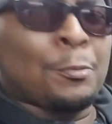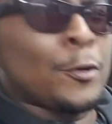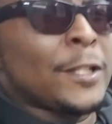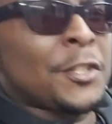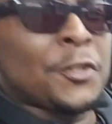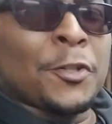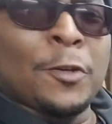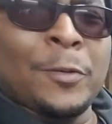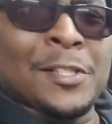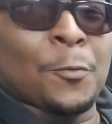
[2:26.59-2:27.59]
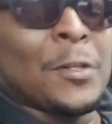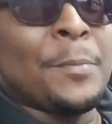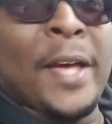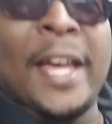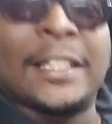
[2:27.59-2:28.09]
pretty sure it was a
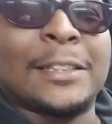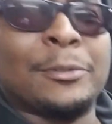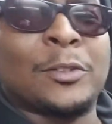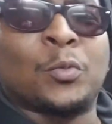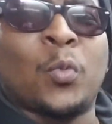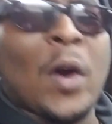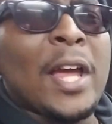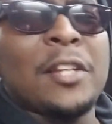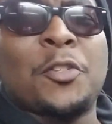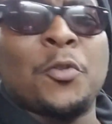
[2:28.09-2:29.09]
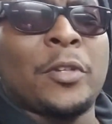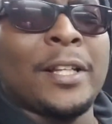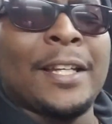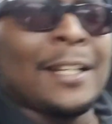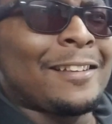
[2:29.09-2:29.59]
remake because it was way too clean.